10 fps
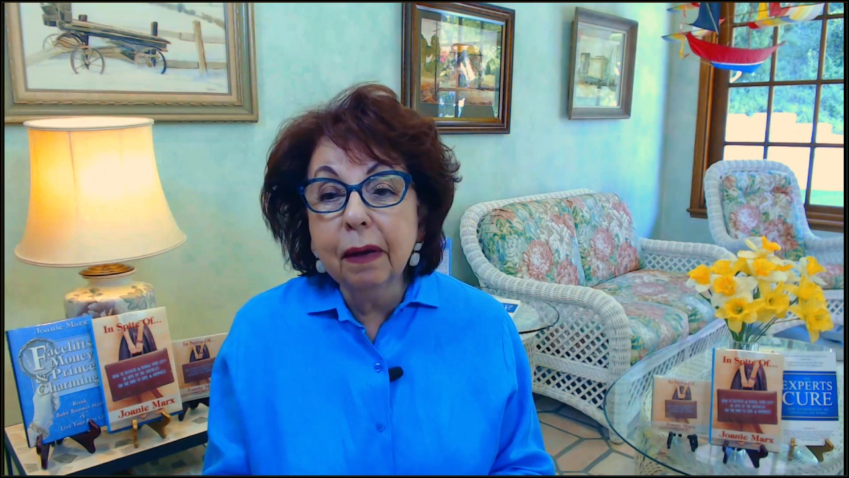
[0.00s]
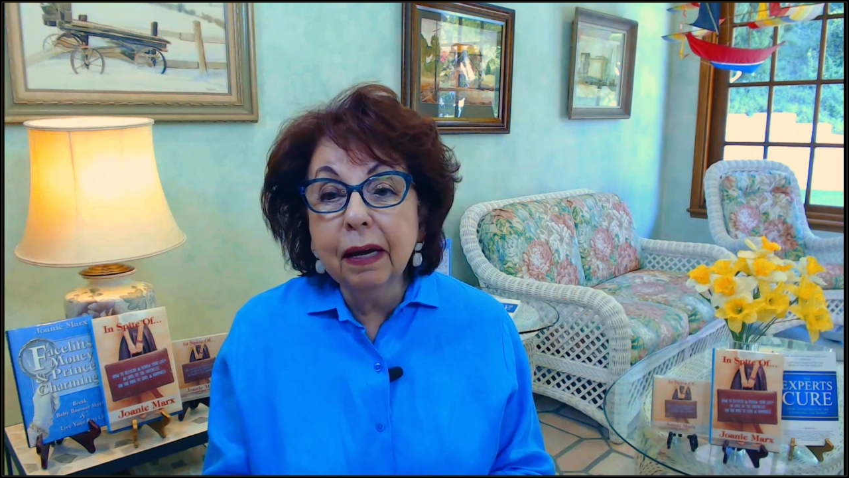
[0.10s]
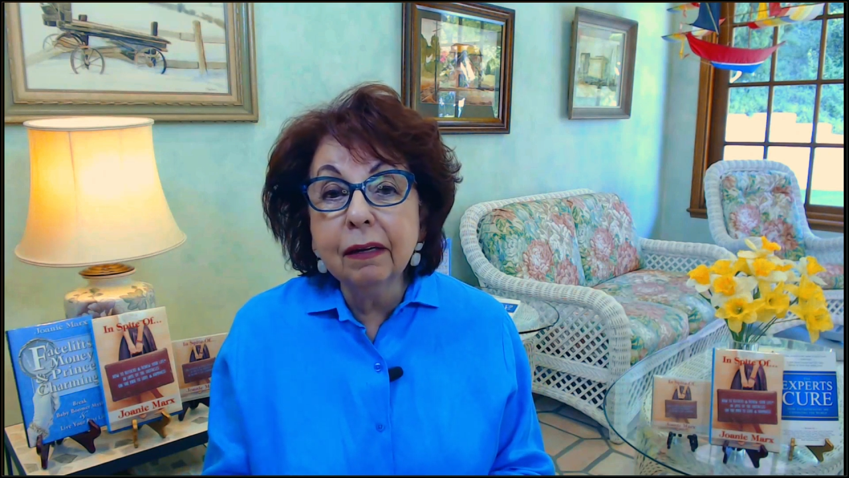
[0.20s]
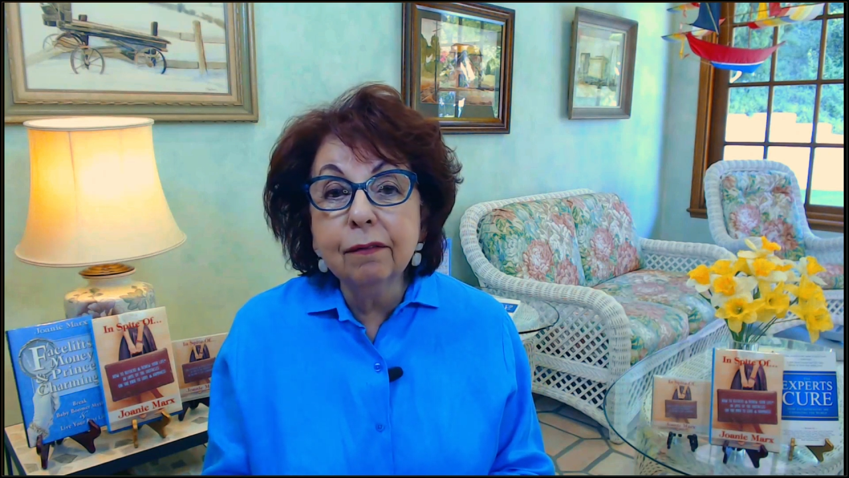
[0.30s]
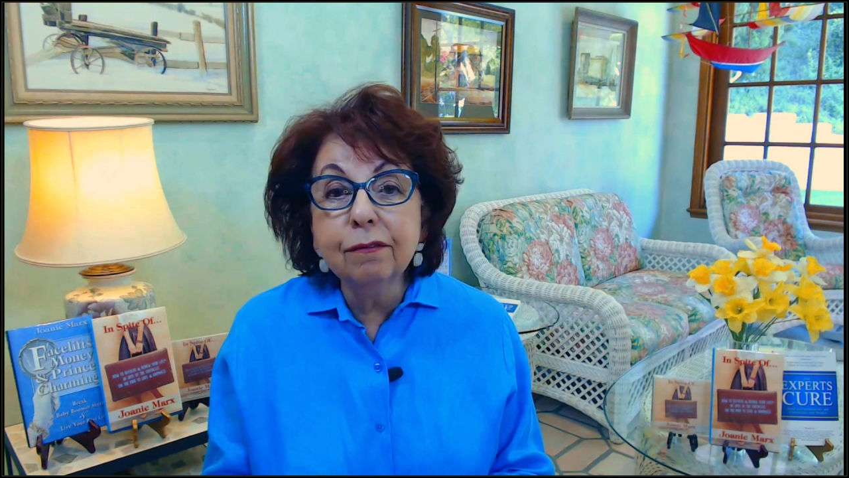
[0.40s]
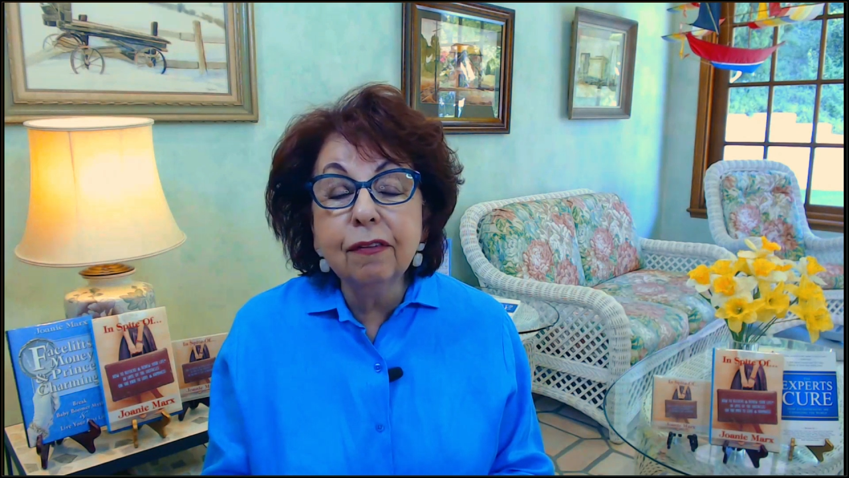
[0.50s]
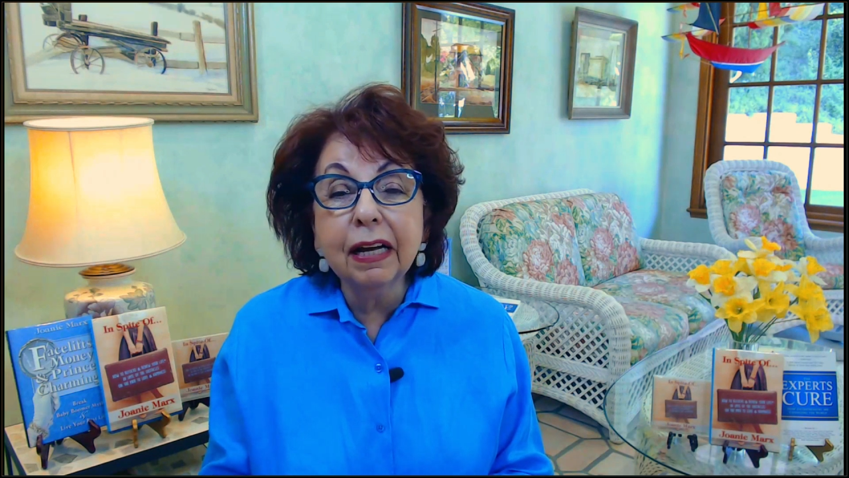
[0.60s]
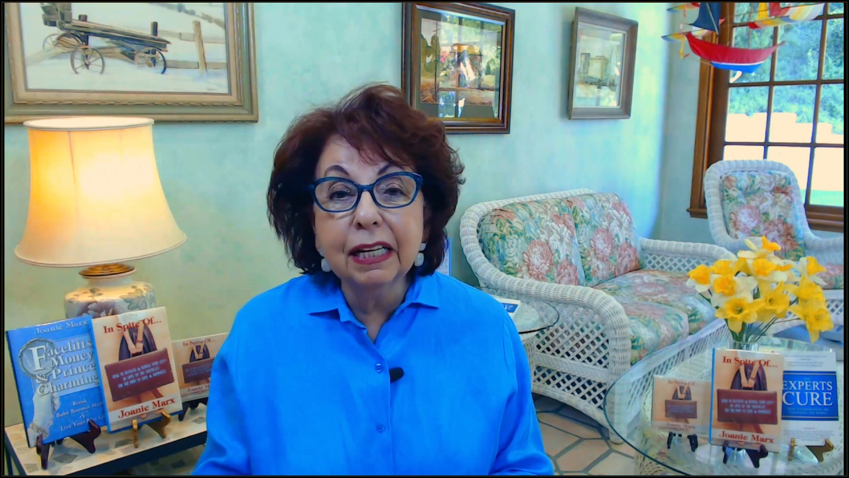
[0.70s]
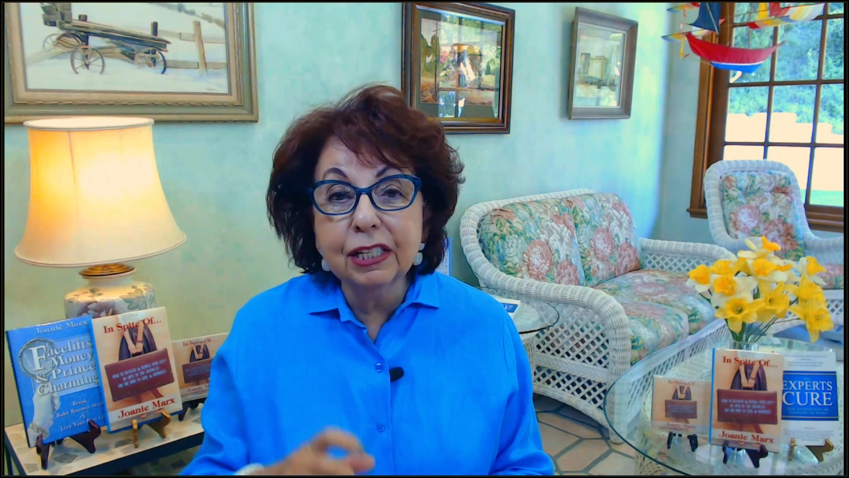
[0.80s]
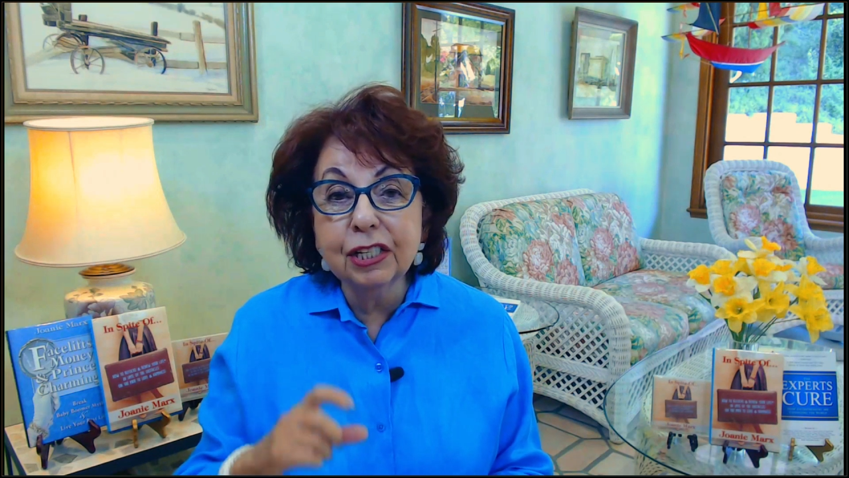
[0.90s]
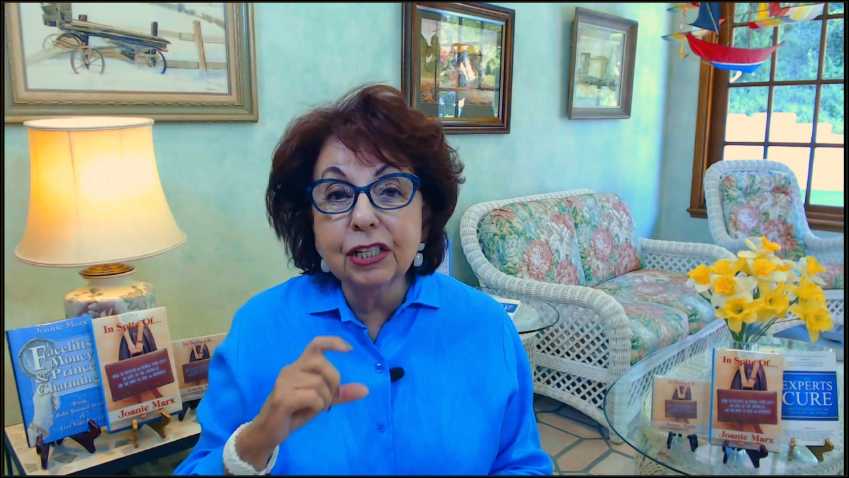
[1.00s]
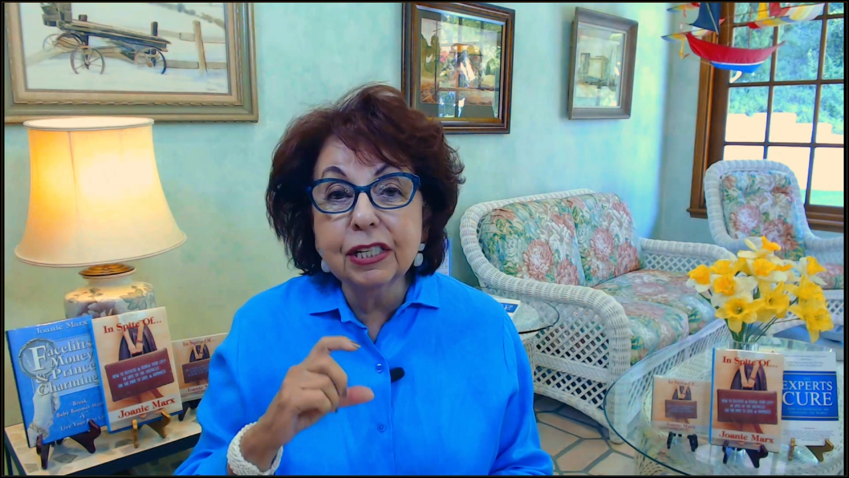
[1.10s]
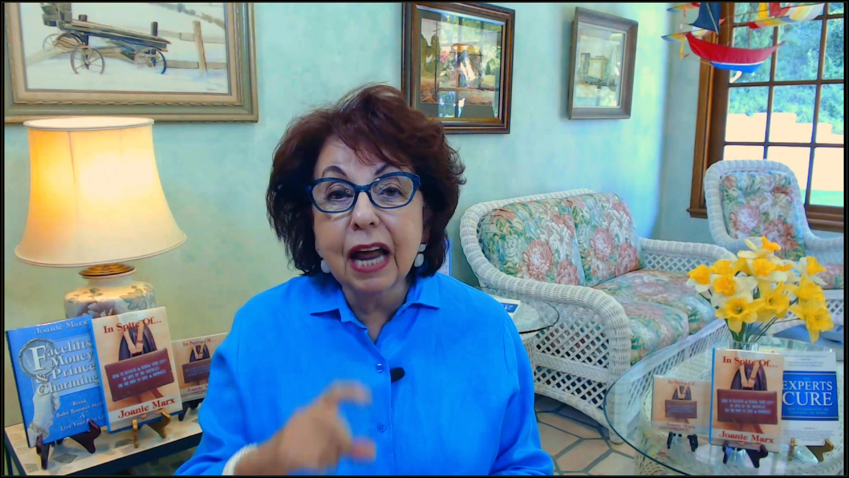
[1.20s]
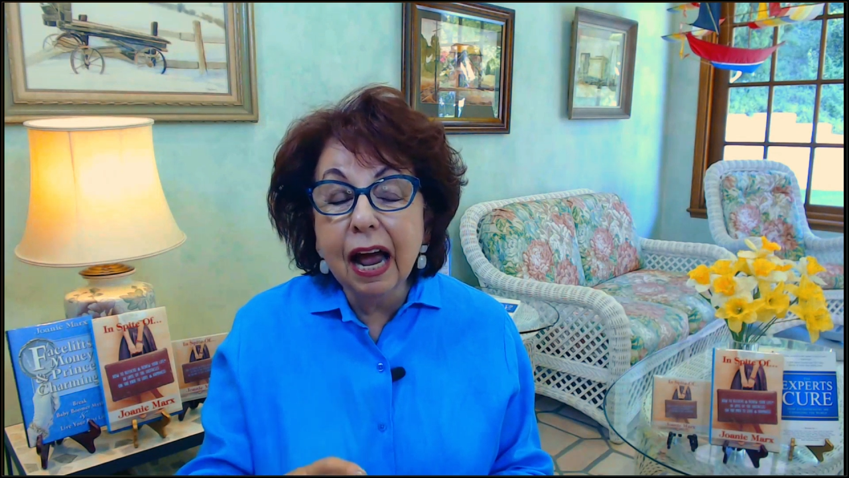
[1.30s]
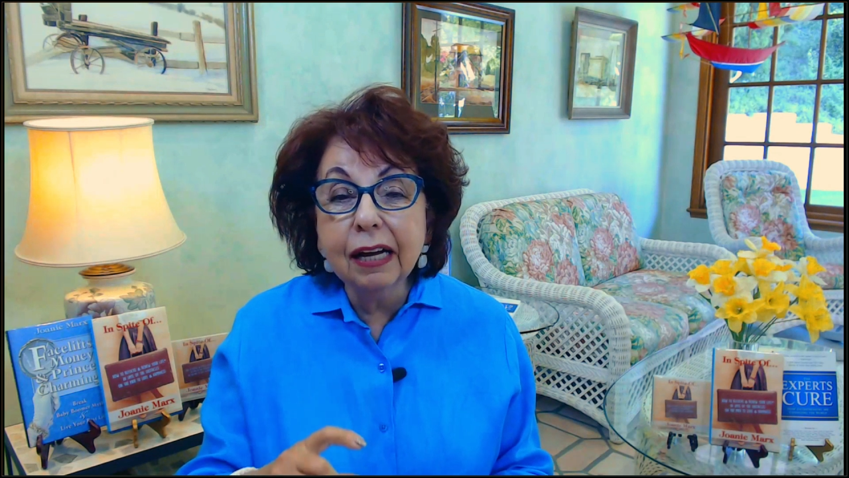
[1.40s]
bank and find a
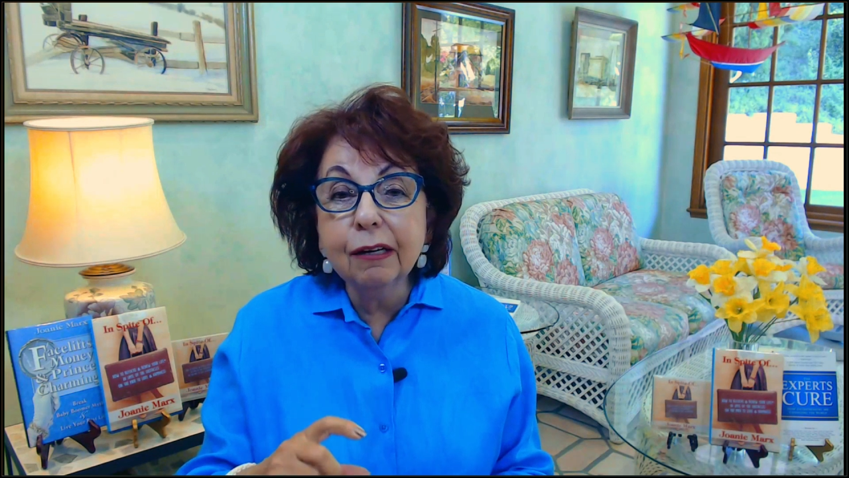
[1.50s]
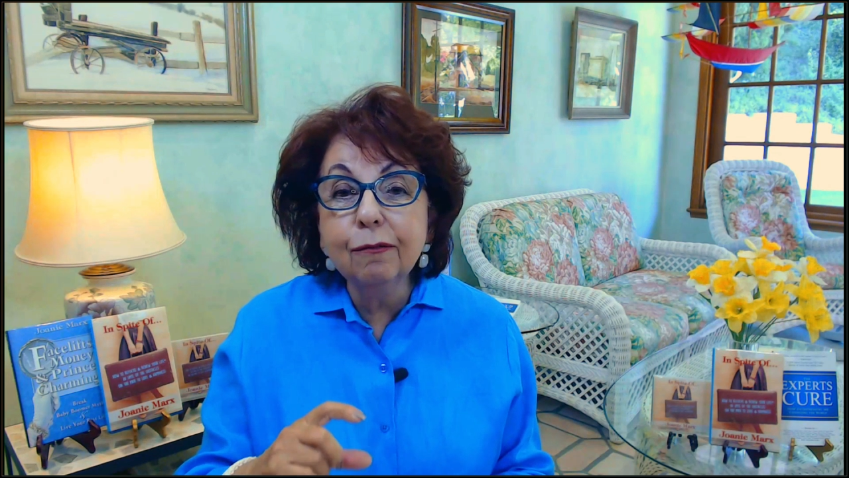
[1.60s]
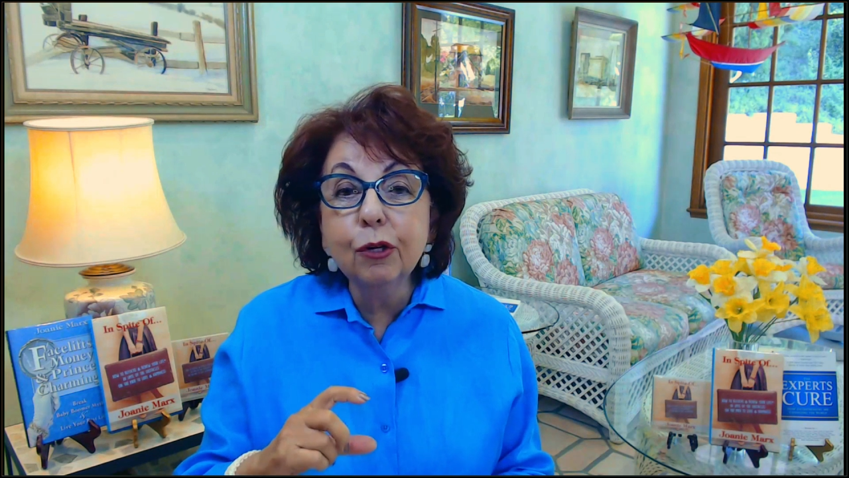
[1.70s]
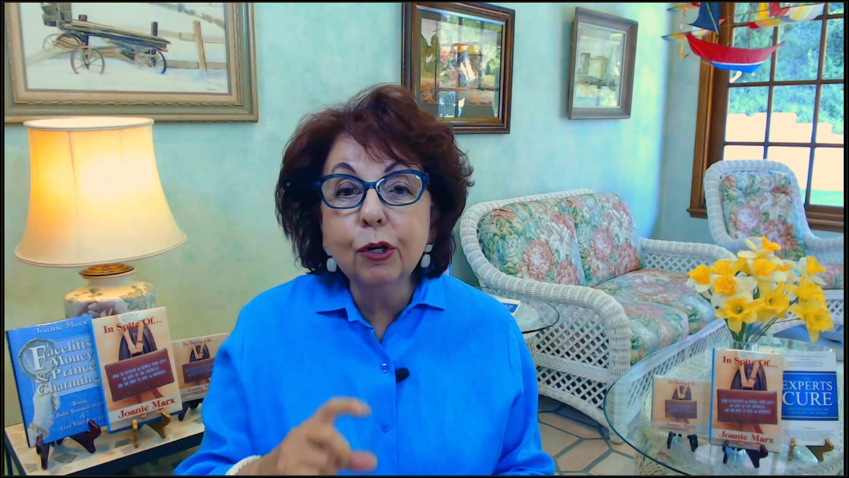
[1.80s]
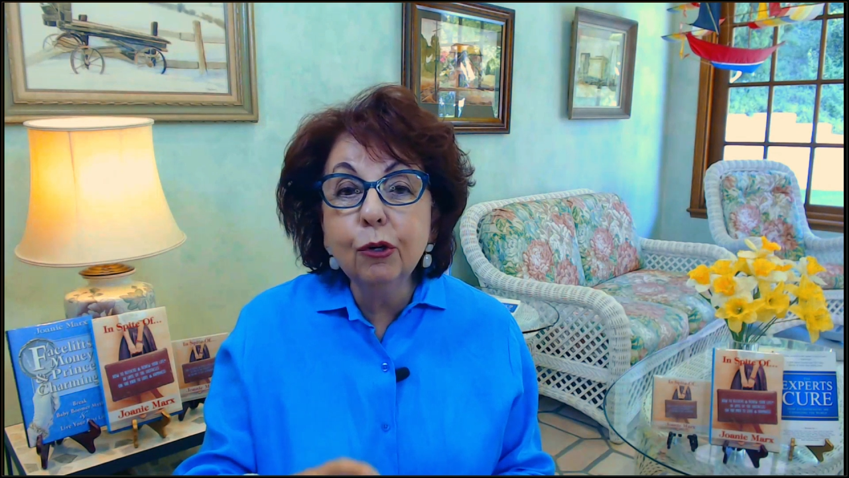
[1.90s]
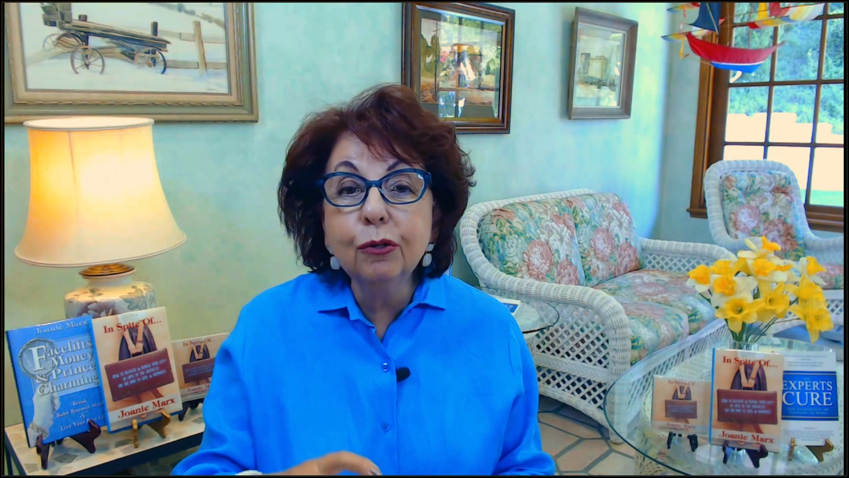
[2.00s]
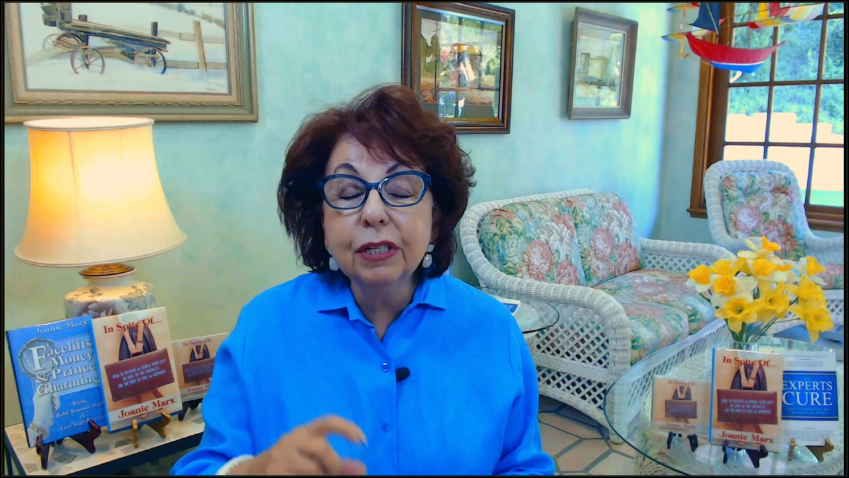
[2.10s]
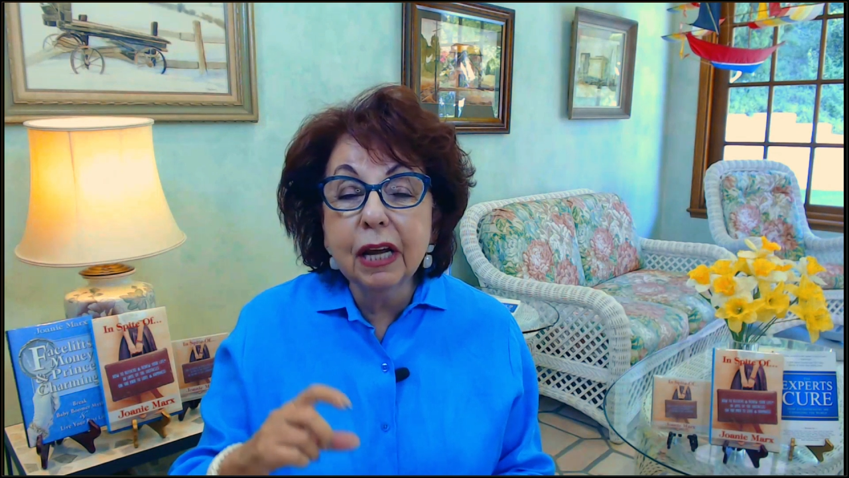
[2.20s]
stack of new